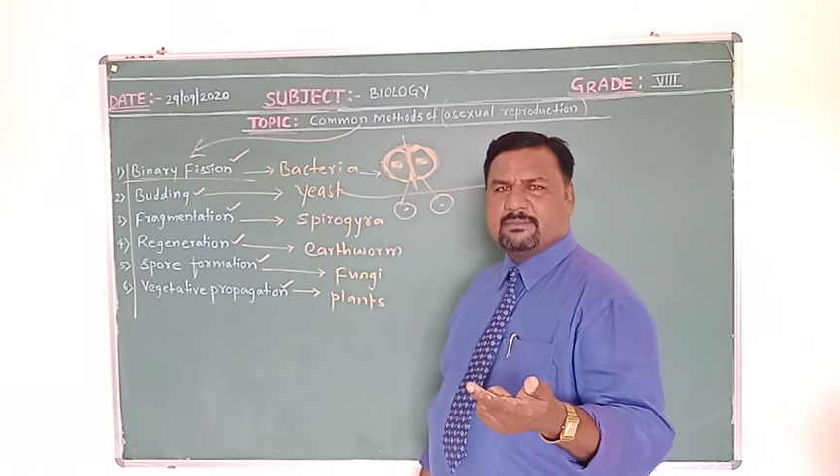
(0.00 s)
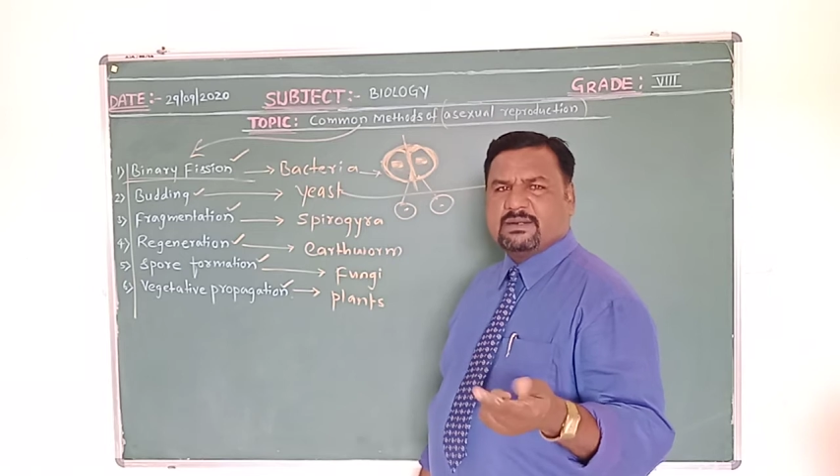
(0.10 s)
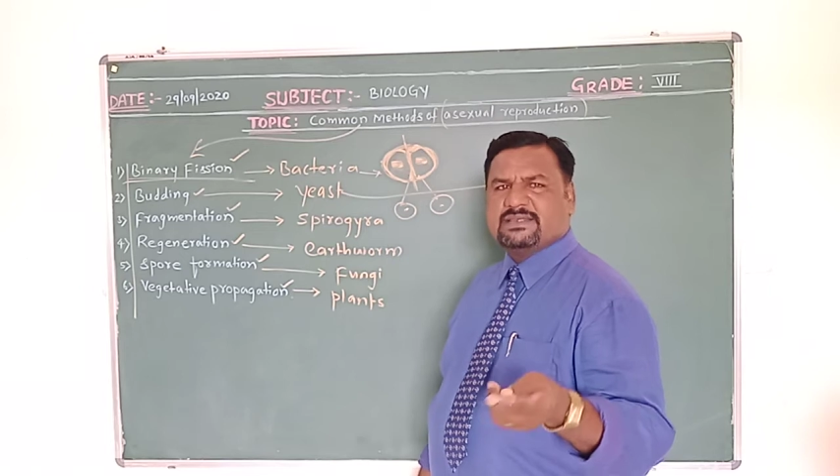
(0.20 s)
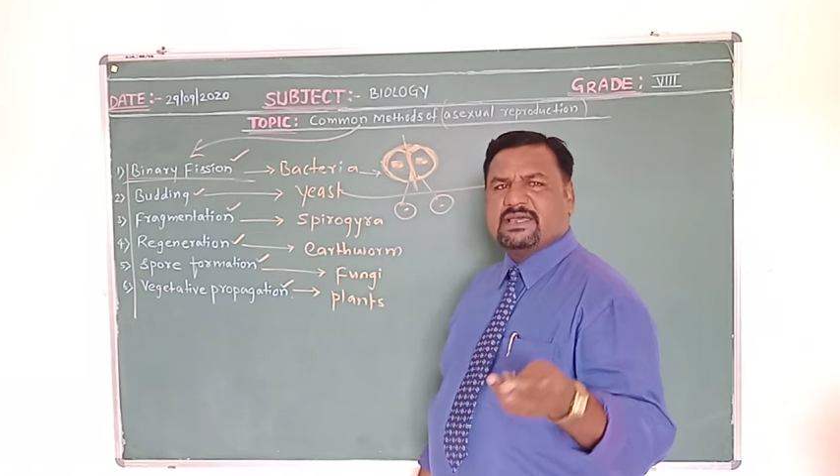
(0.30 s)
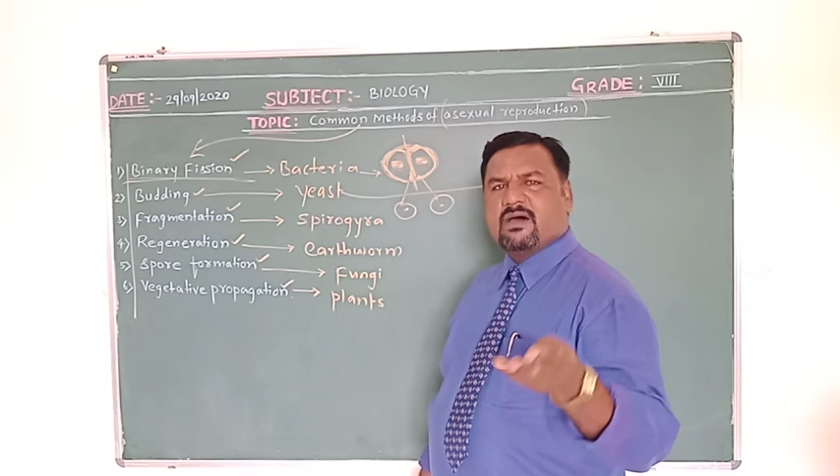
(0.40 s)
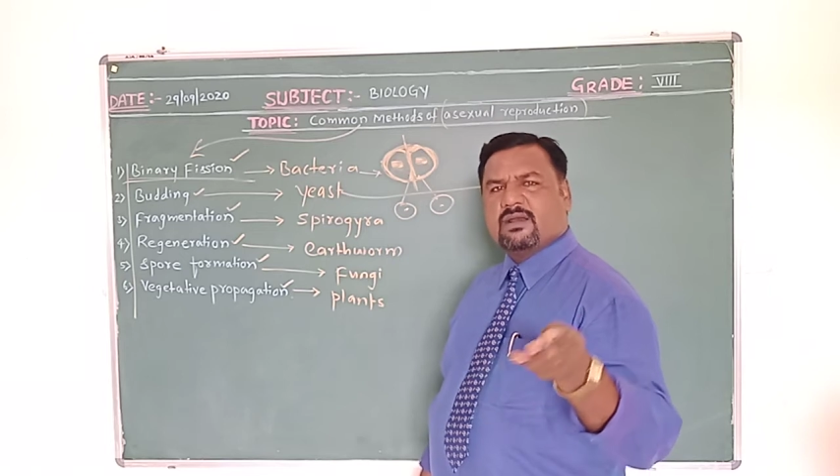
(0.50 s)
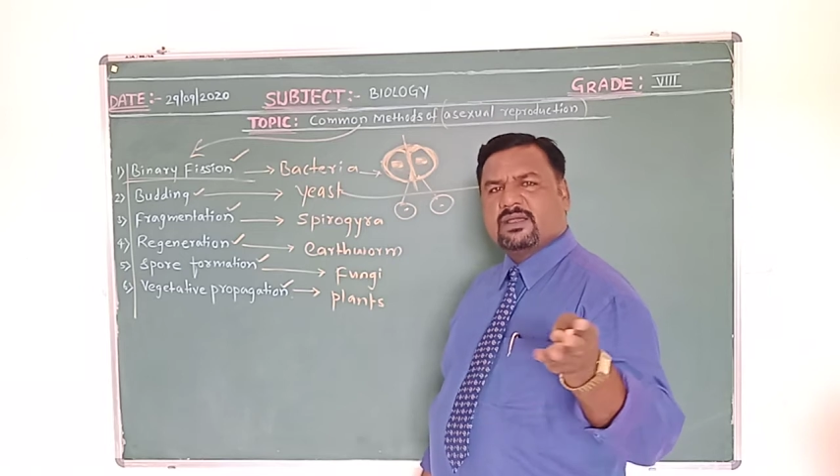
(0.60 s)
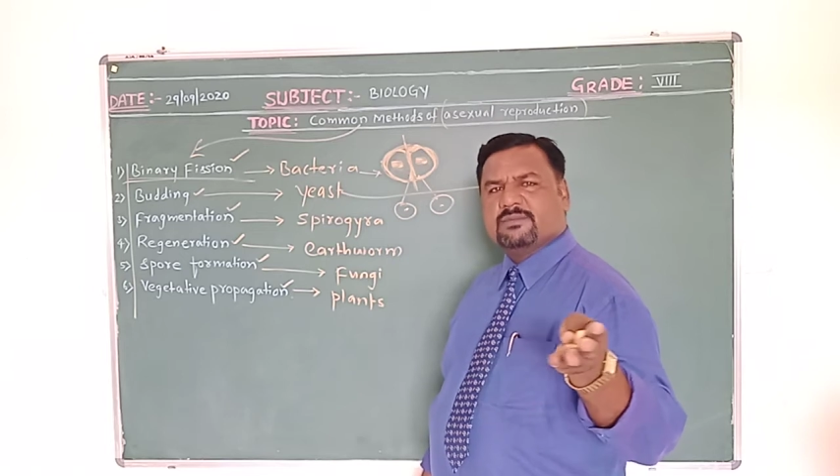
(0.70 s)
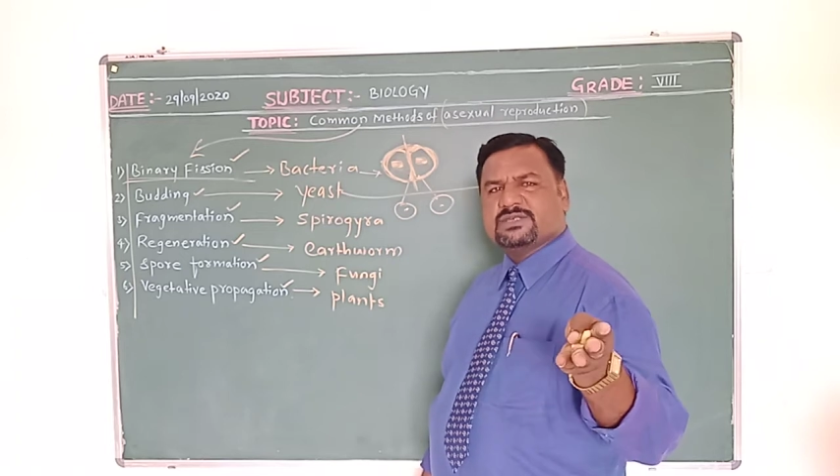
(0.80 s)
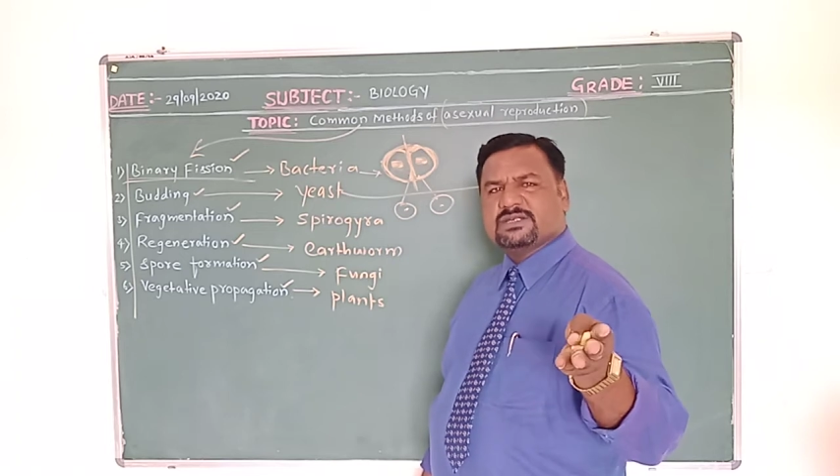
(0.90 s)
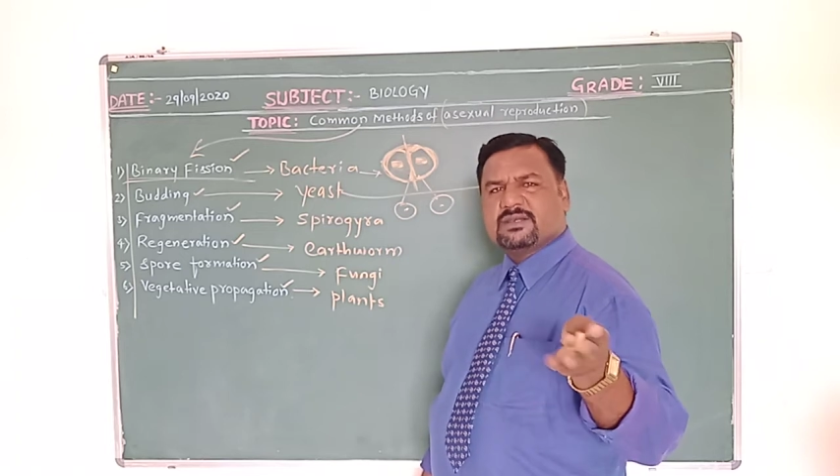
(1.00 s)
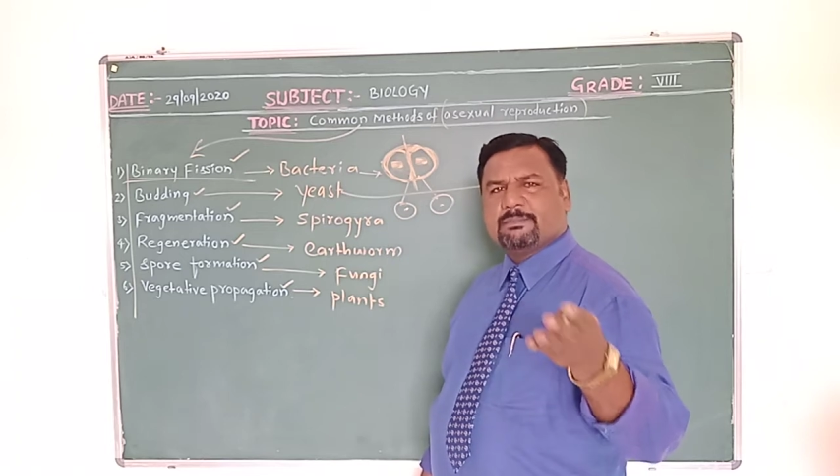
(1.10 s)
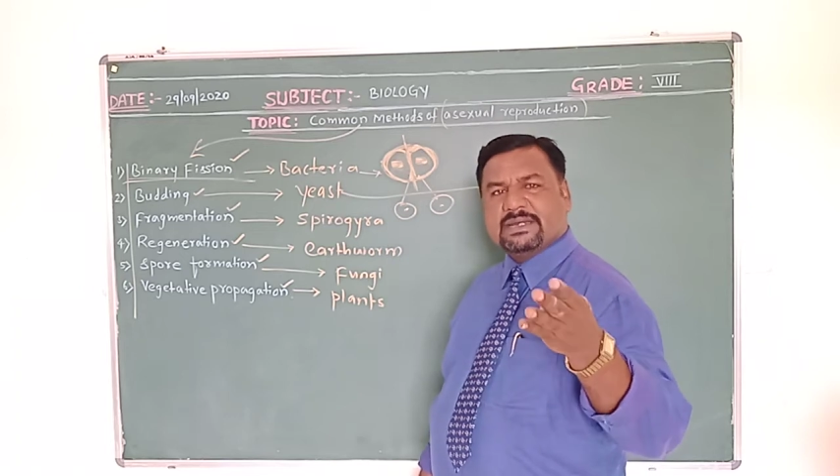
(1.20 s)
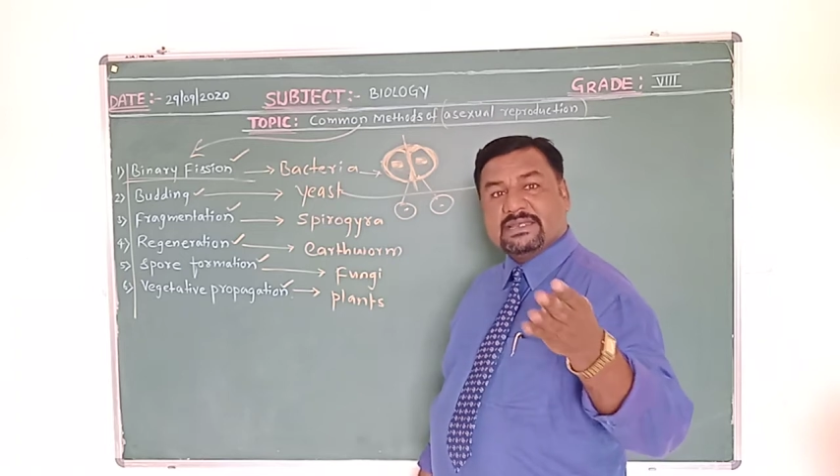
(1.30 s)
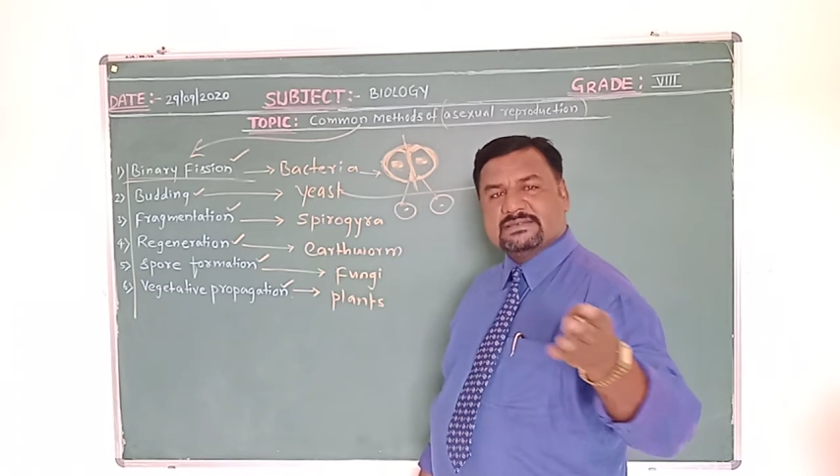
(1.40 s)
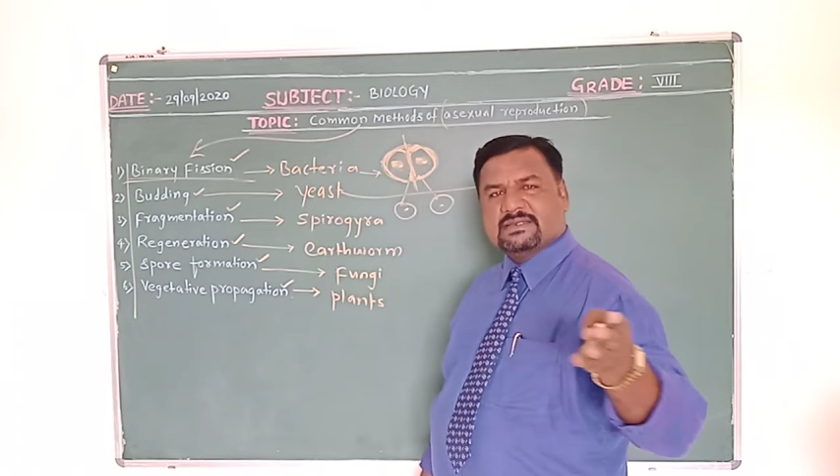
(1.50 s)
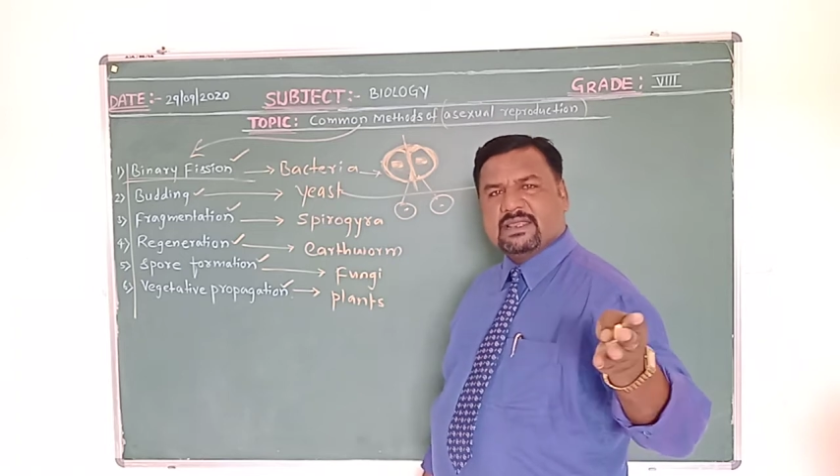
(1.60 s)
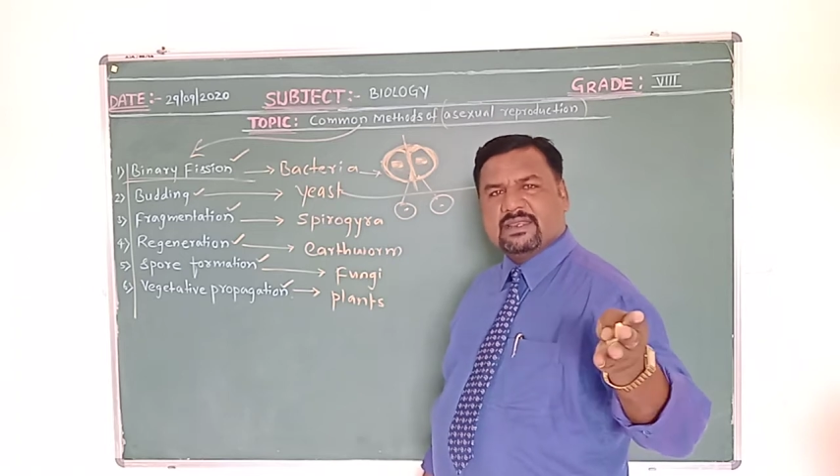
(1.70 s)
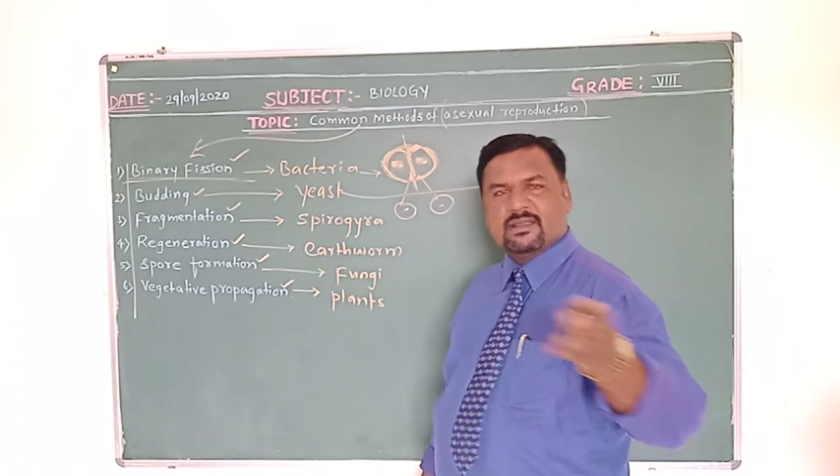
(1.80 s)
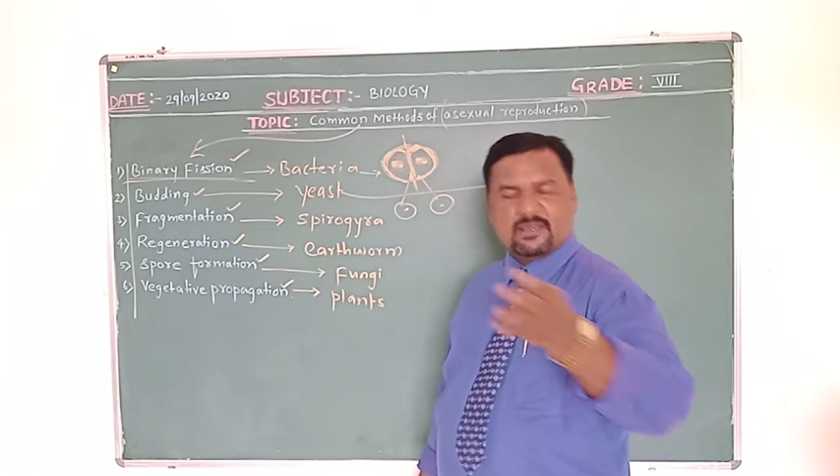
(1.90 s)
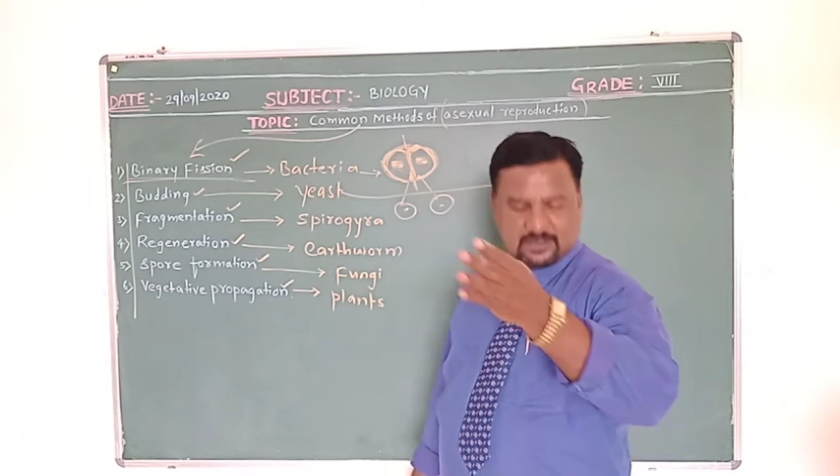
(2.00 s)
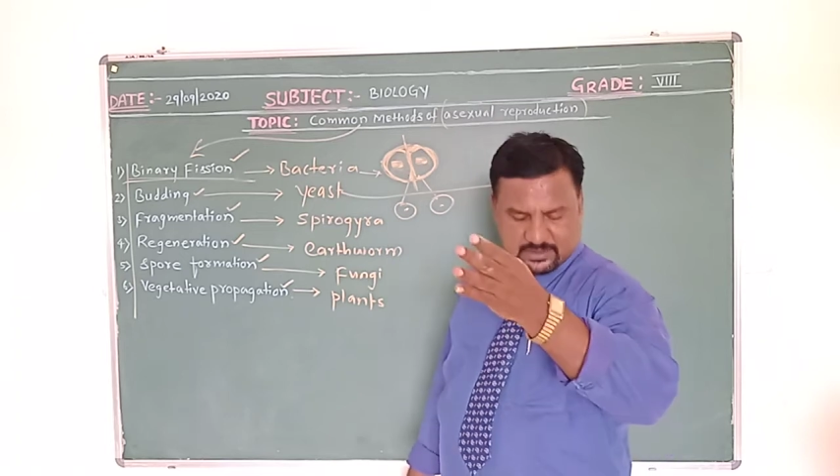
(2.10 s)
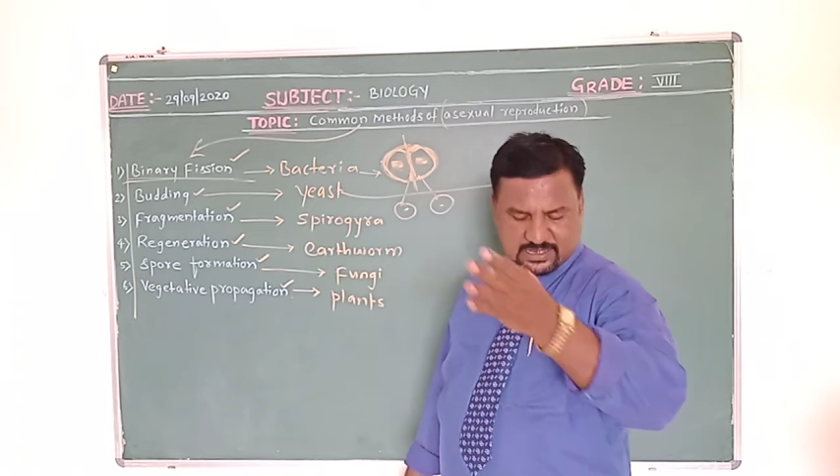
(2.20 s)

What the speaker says: but they all comes under penicillin.